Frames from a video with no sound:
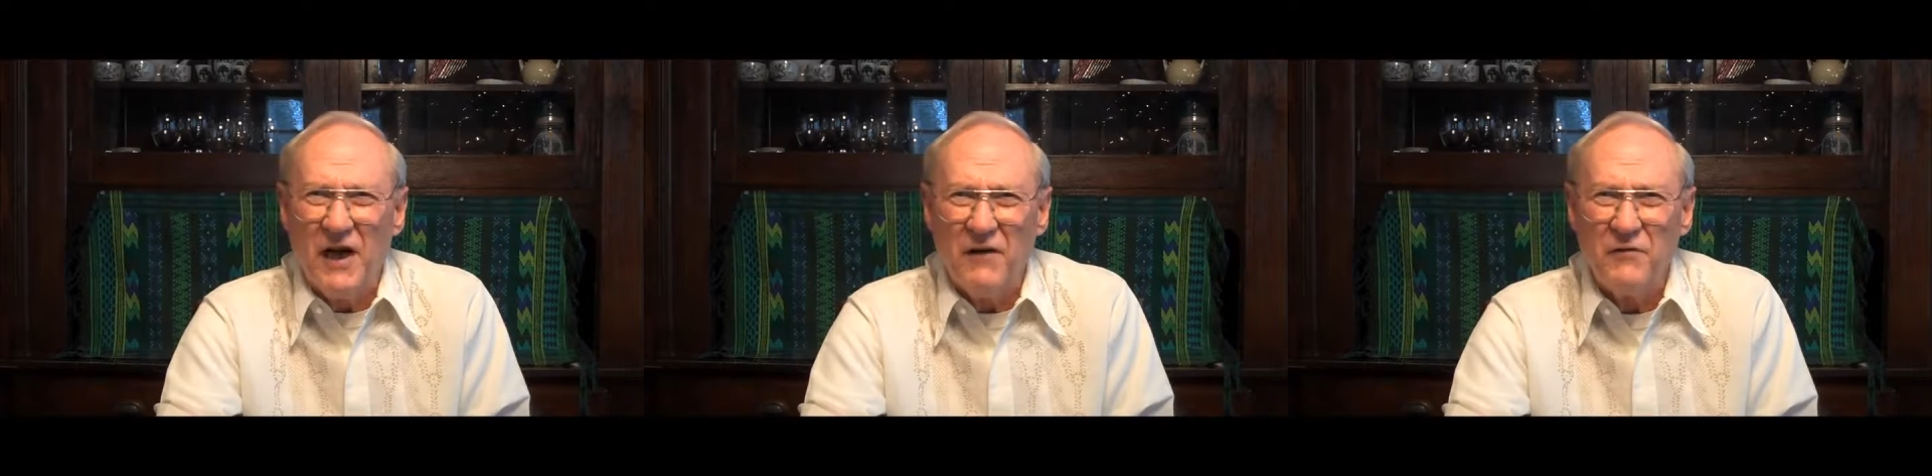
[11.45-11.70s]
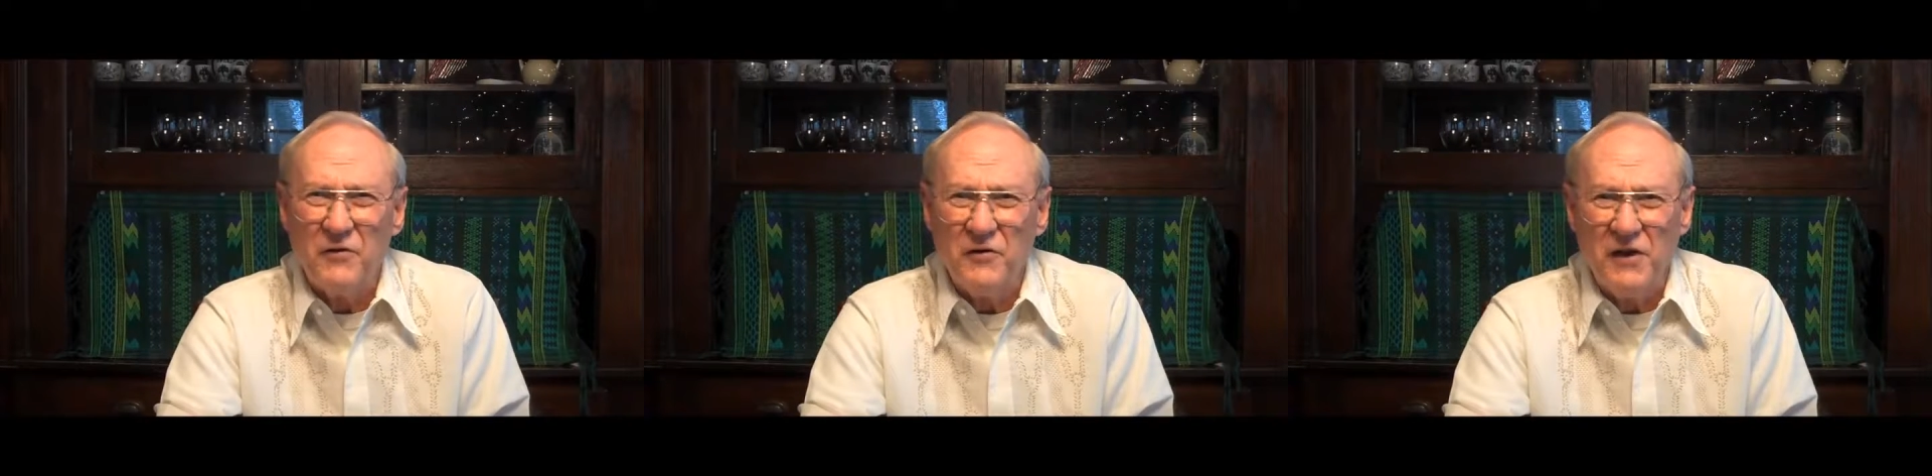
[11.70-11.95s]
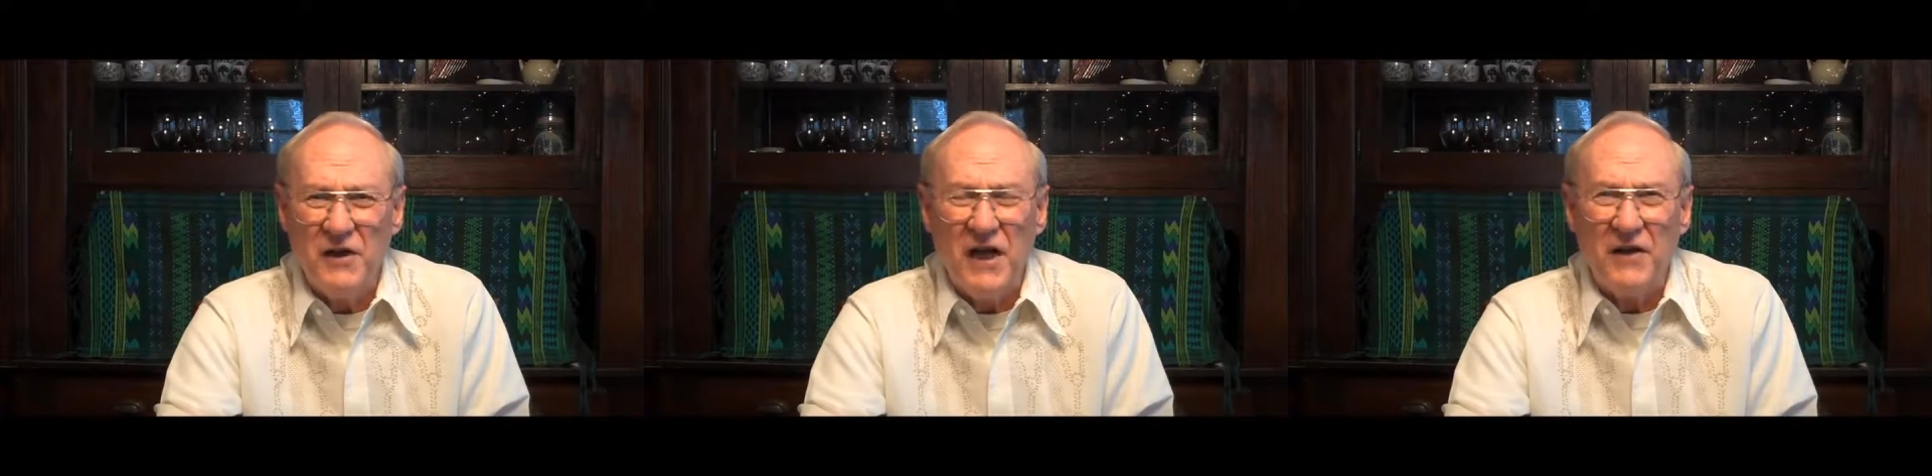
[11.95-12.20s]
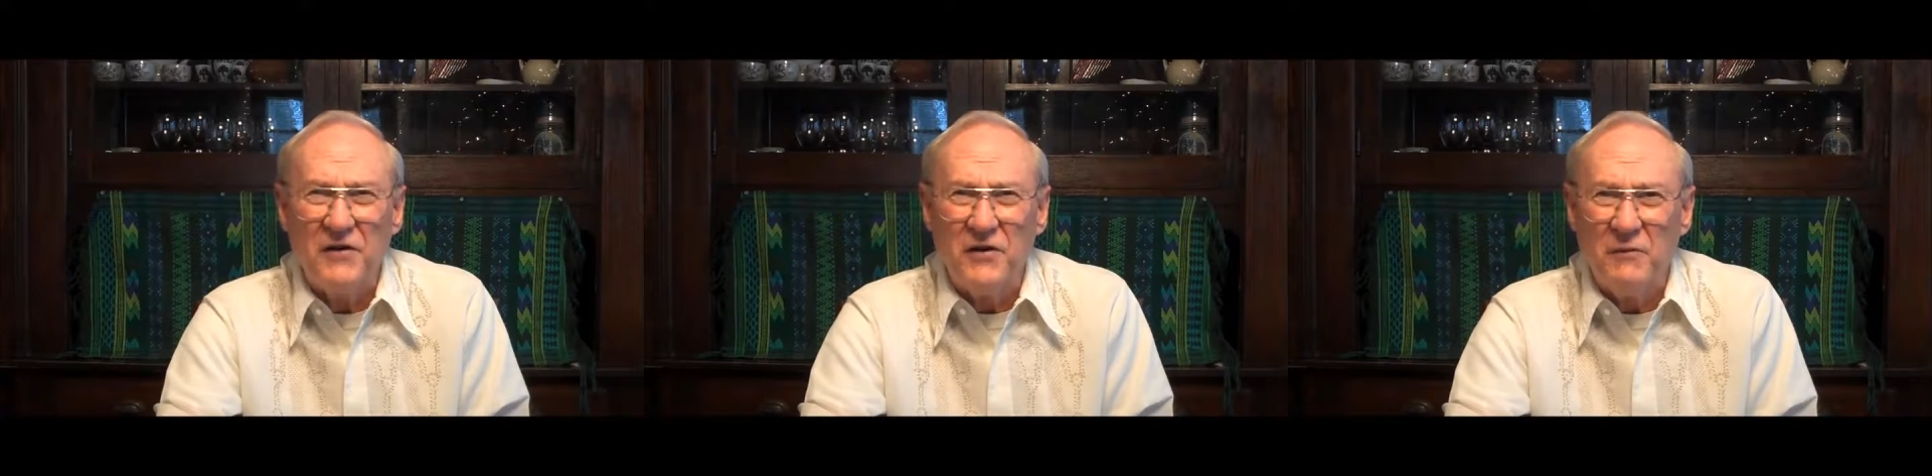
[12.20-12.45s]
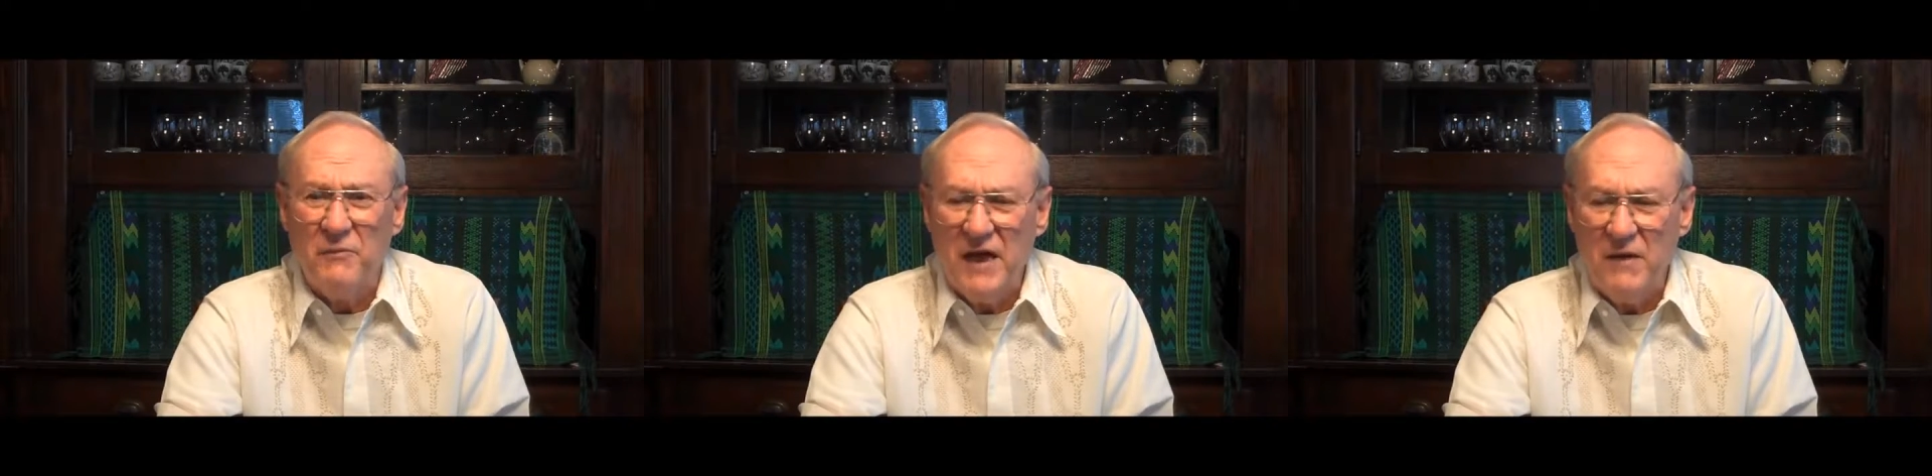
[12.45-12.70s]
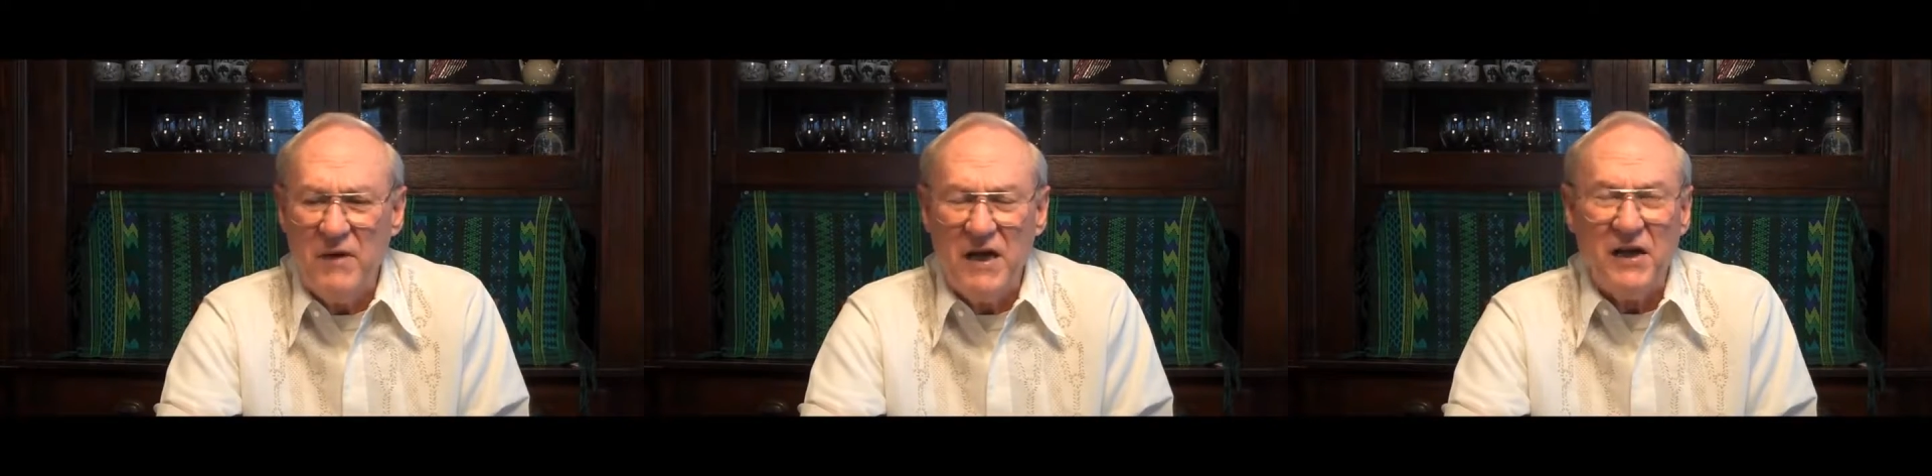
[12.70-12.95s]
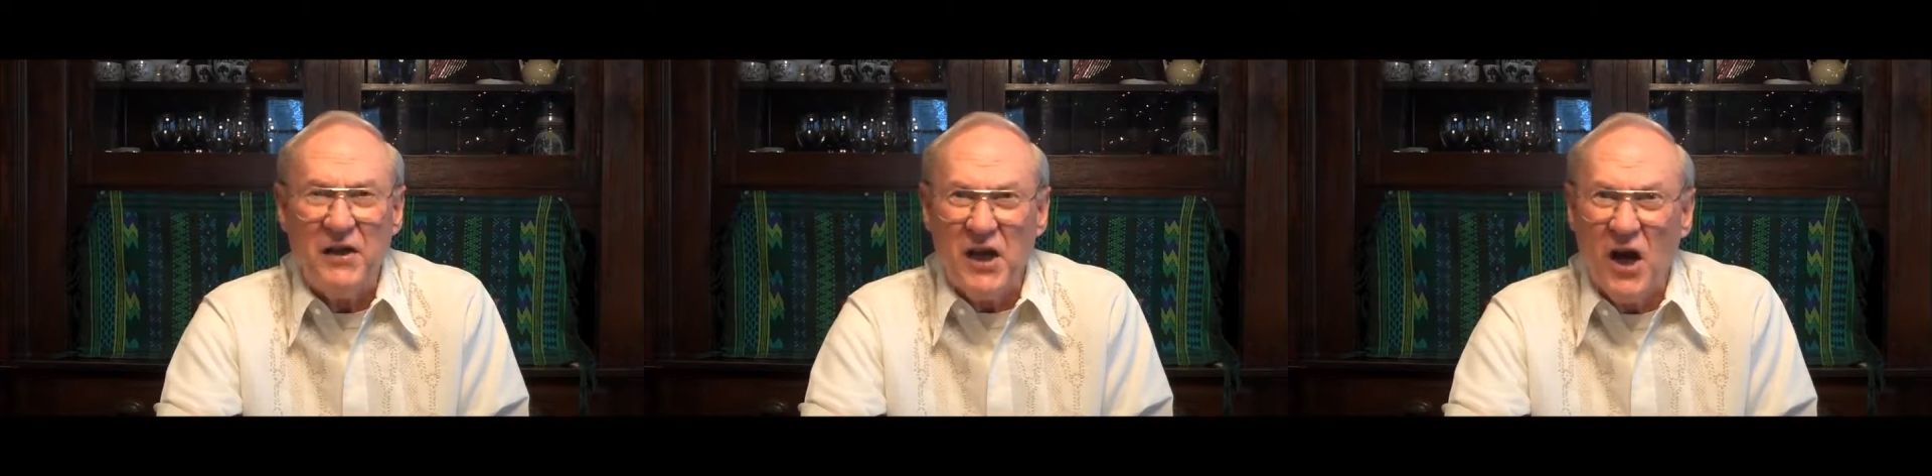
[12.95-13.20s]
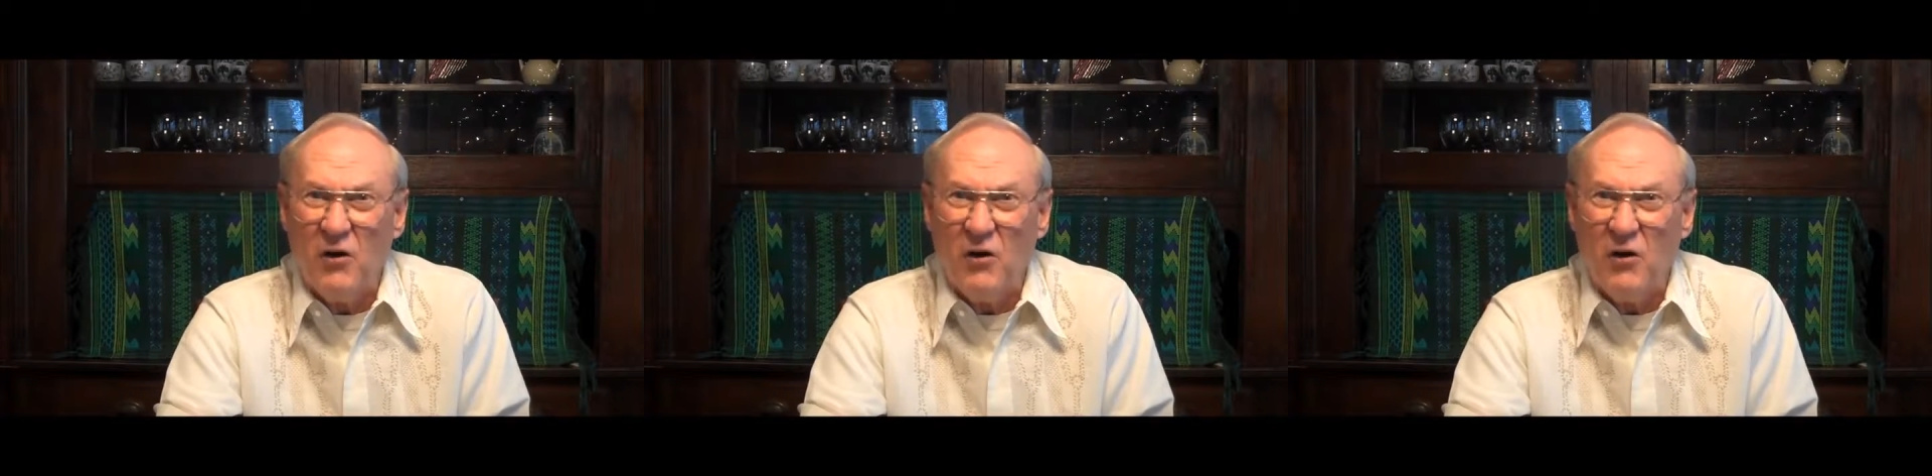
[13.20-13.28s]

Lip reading: after the death of the baby and the